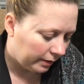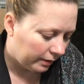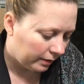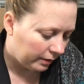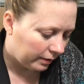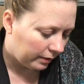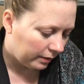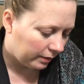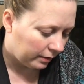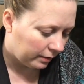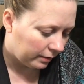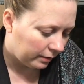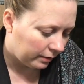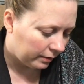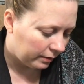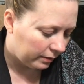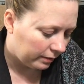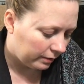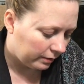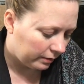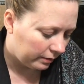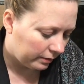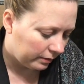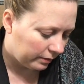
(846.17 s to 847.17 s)

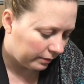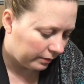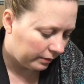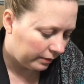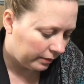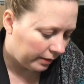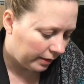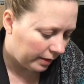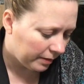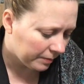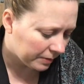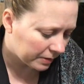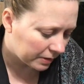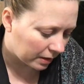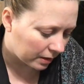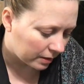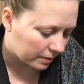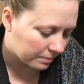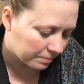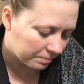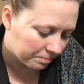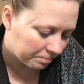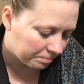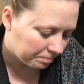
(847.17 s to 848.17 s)

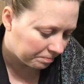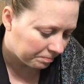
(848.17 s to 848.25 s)
Amazon,